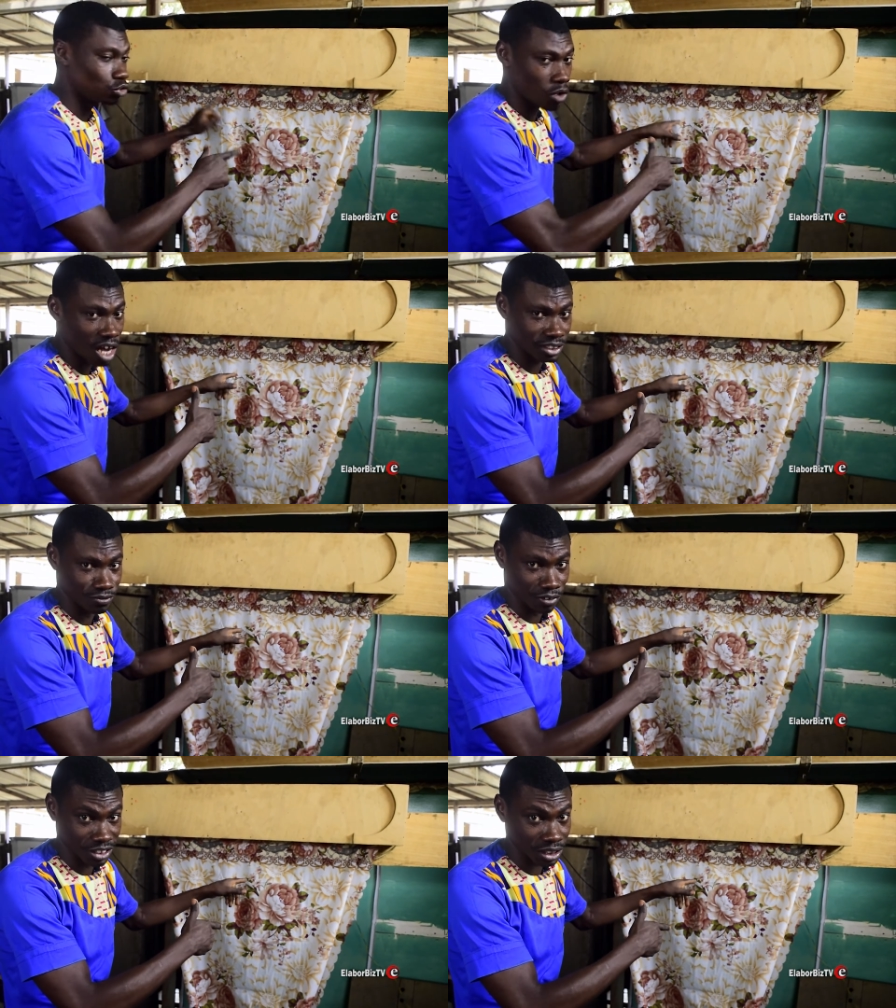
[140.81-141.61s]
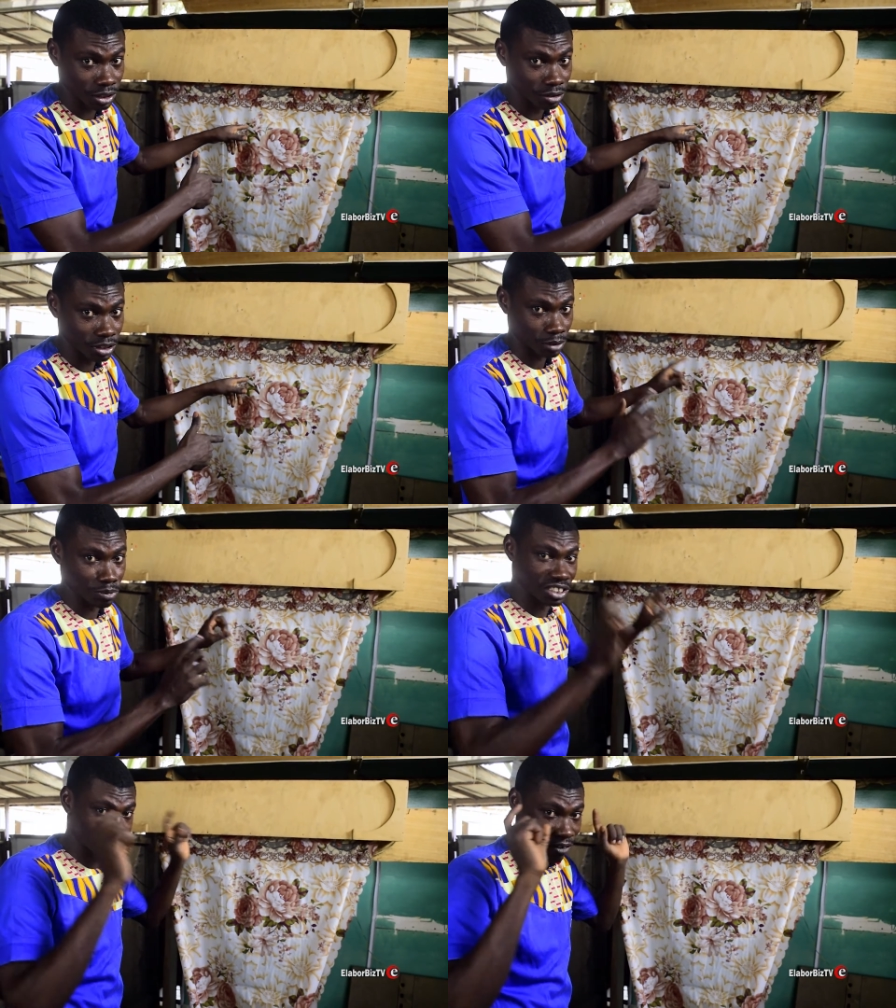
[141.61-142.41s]
time to activate,
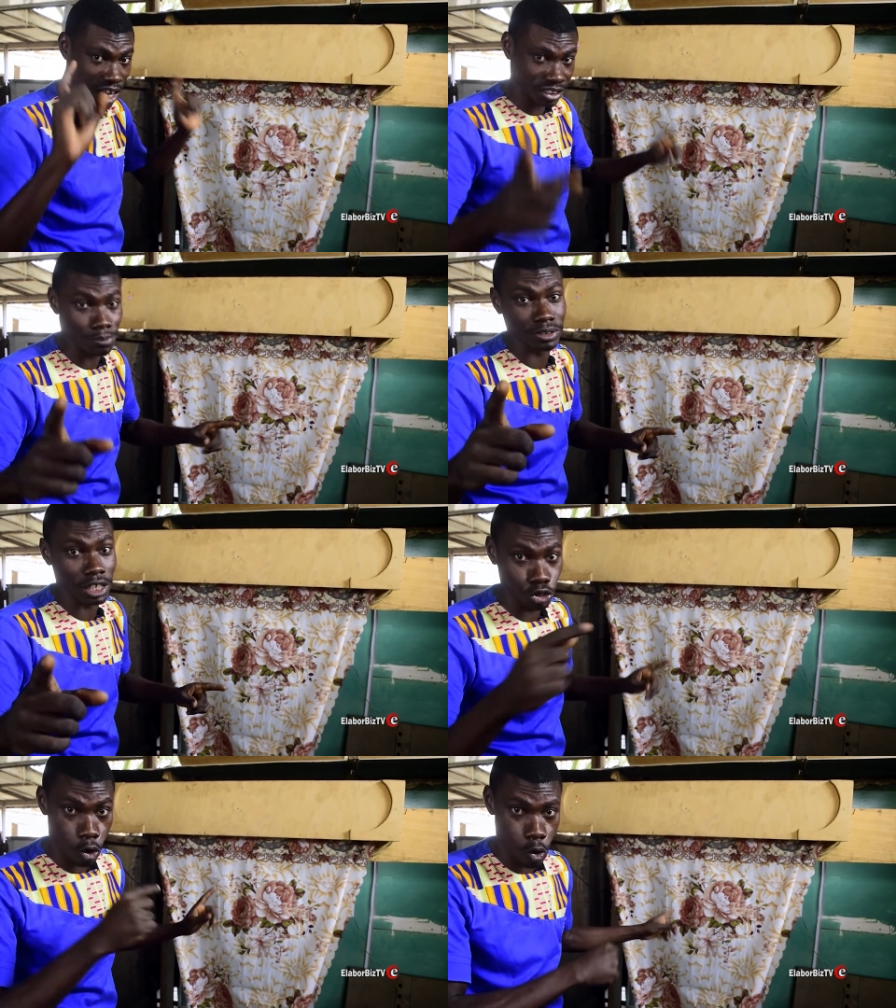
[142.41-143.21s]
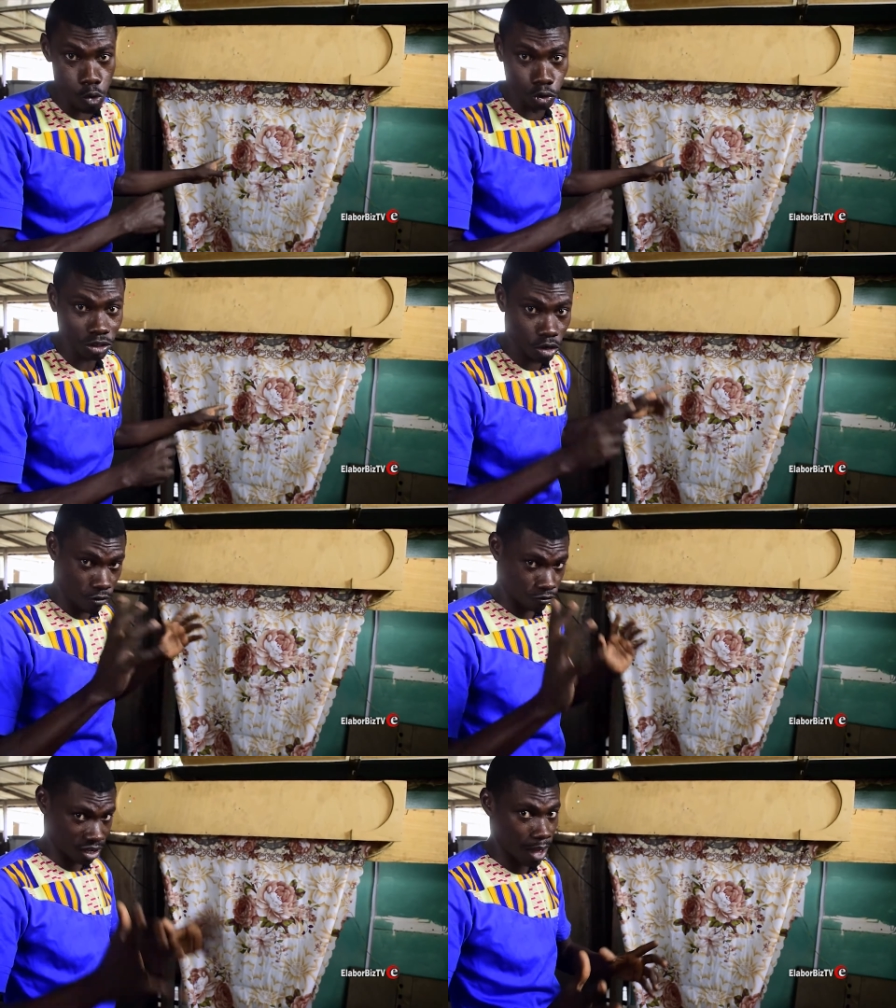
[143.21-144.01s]
it means it have accepted your code
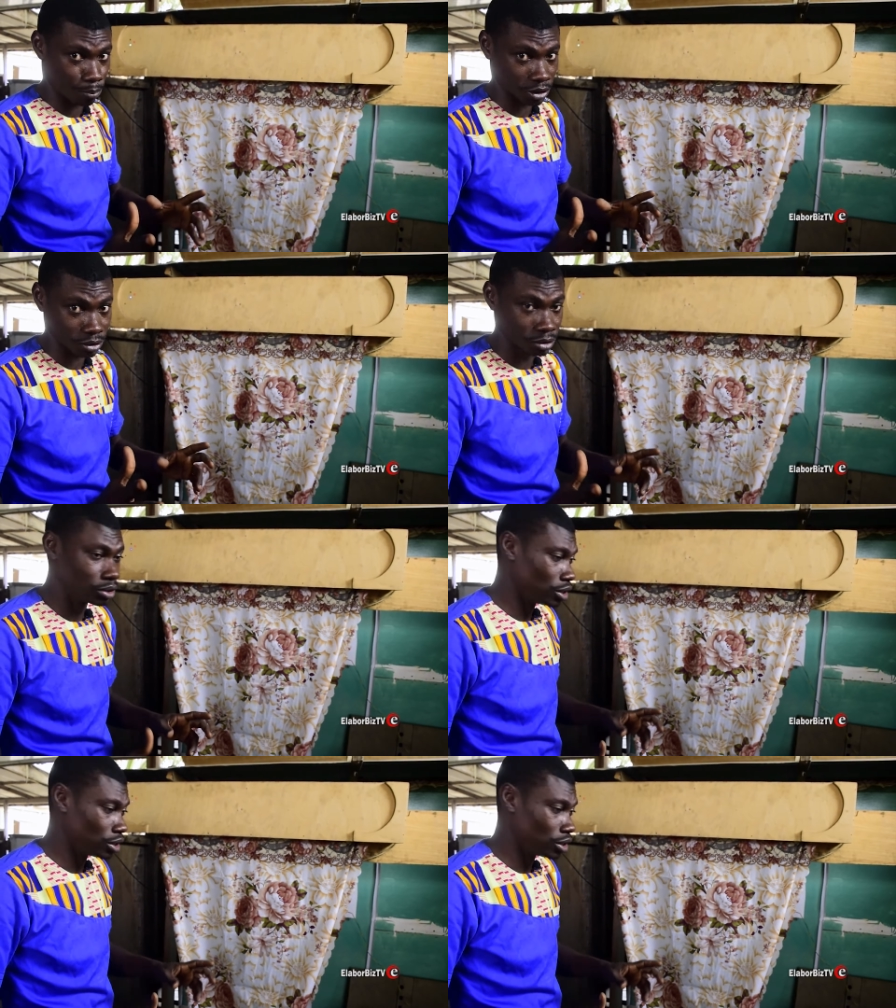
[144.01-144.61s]
of clapping.